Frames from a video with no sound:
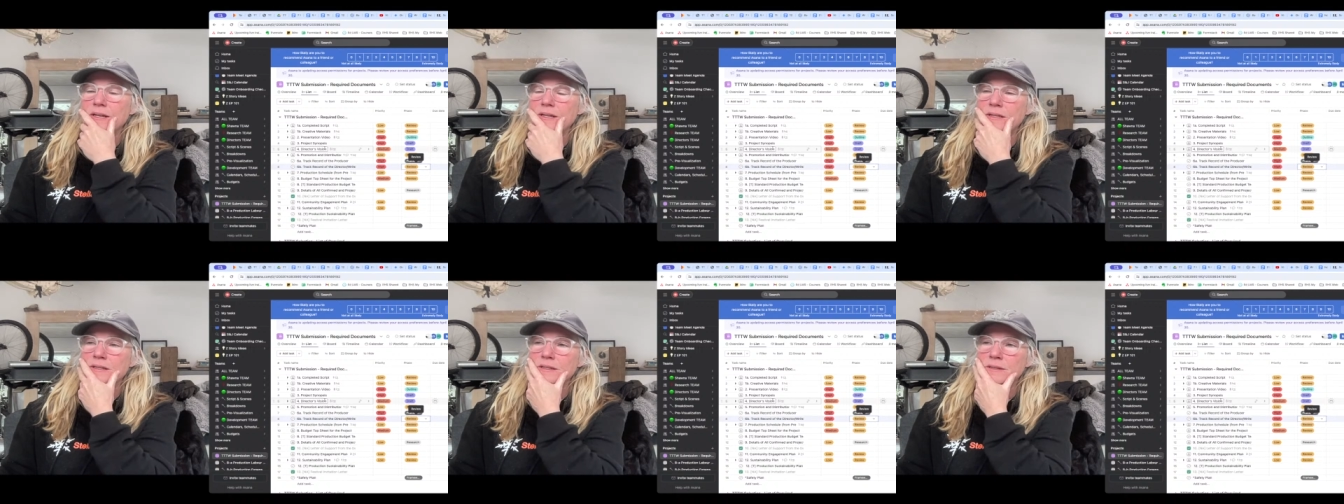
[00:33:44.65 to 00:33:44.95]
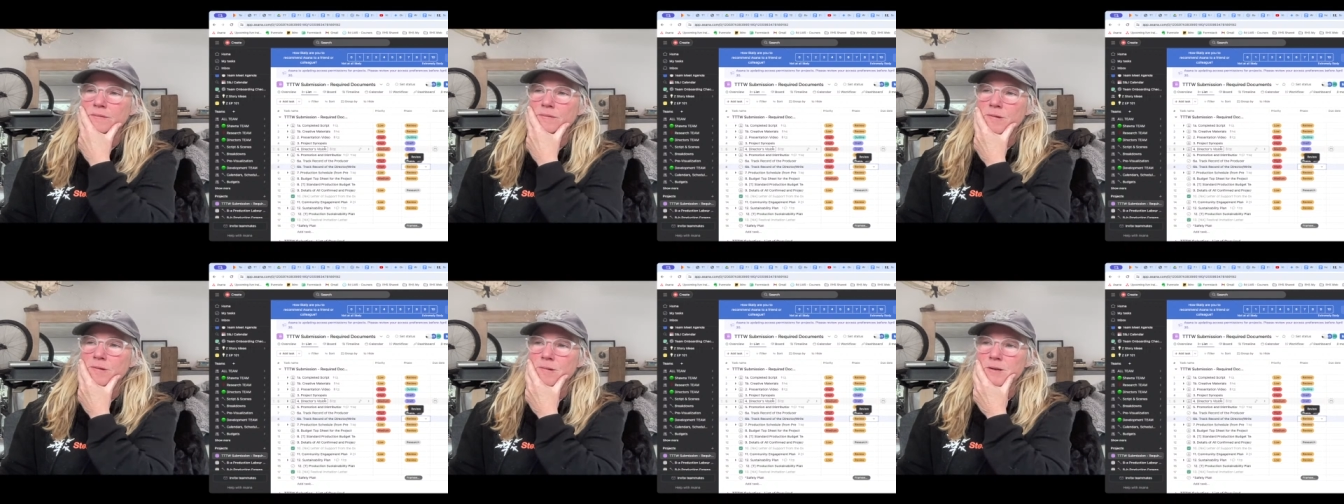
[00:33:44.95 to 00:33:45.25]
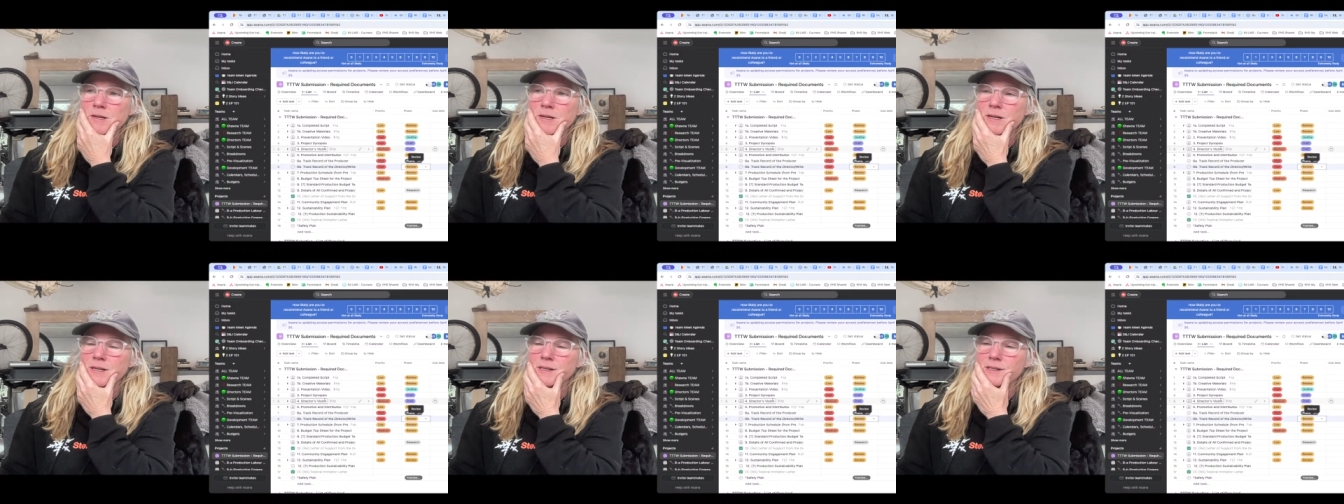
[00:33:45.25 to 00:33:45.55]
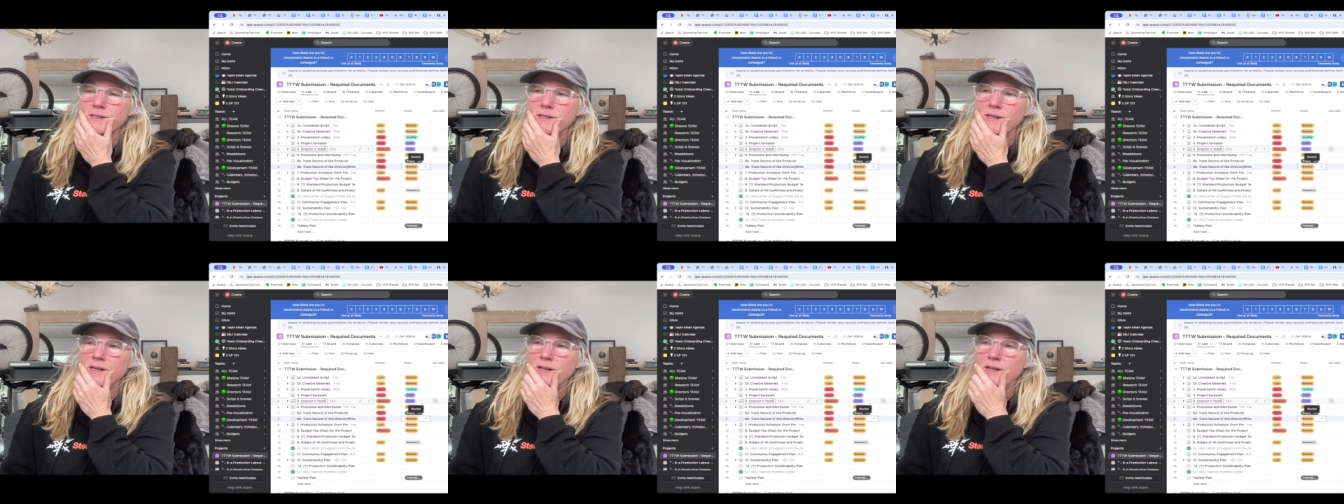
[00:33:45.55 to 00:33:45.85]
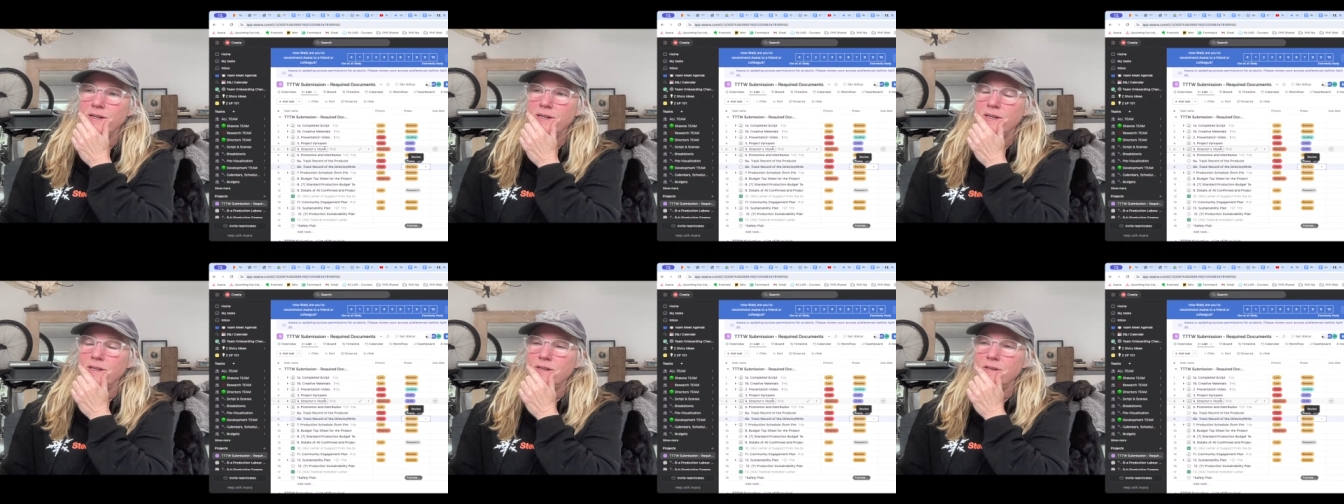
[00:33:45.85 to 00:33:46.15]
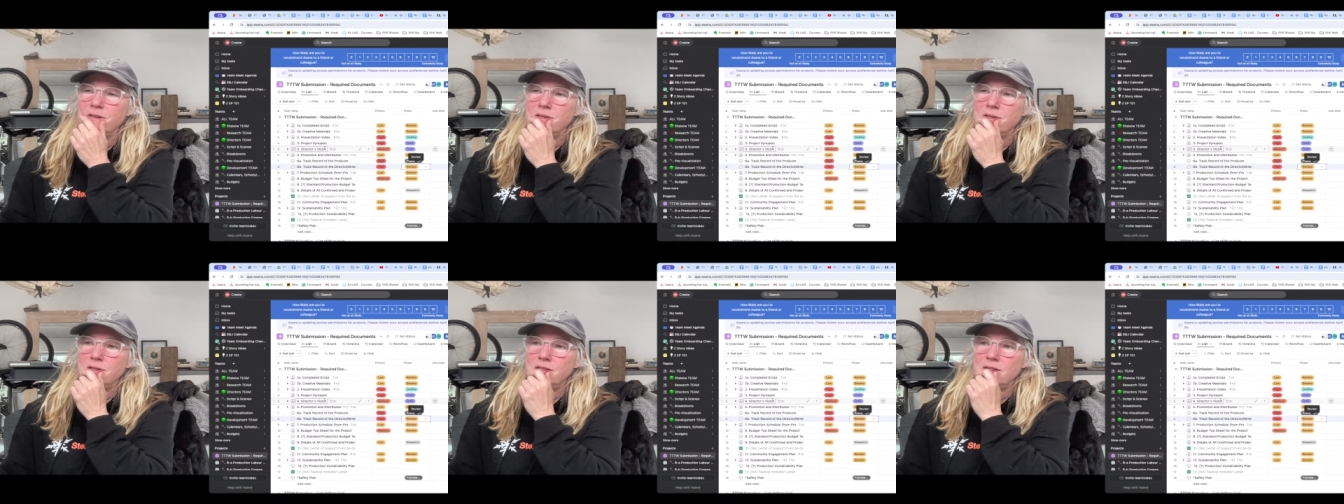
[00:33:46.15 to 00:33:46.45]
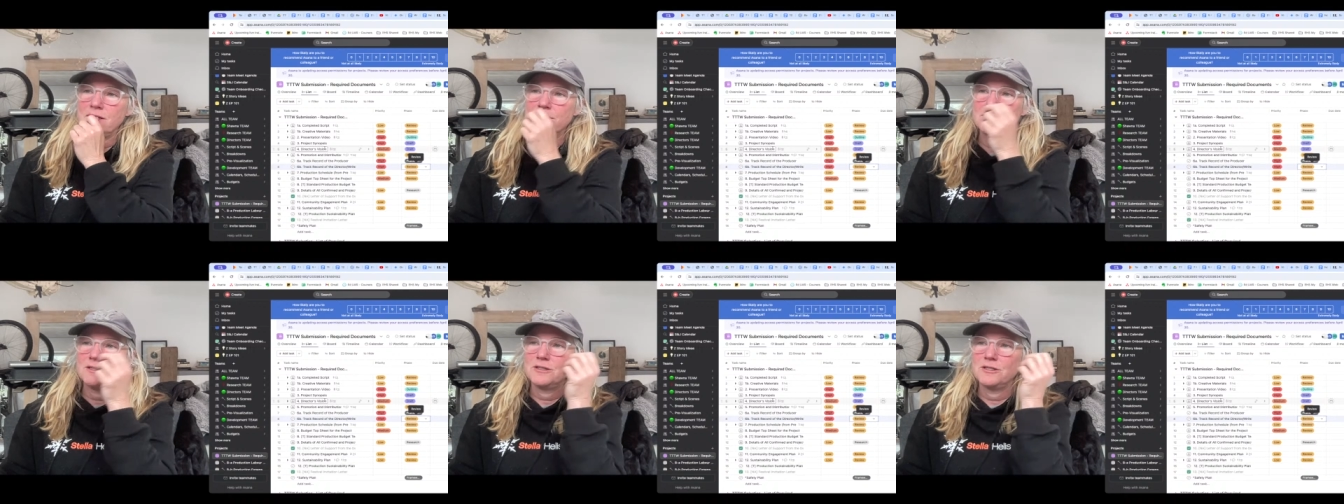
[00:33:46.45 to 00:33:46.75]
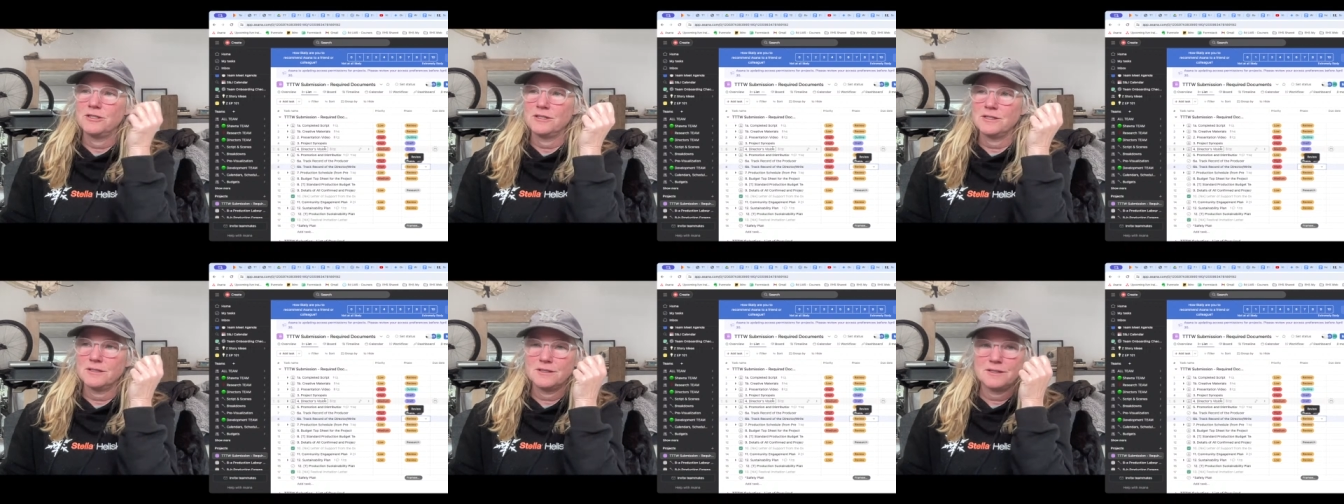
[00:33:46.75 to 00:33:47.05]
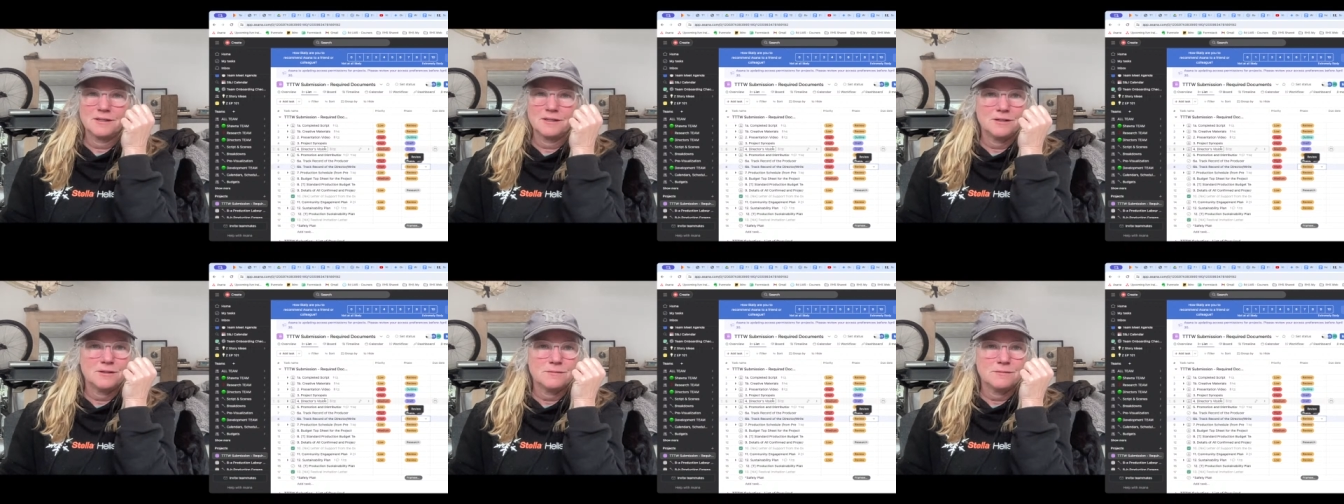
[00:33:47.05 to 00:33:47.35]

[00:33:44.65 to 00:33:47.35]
needs some work because I tend to just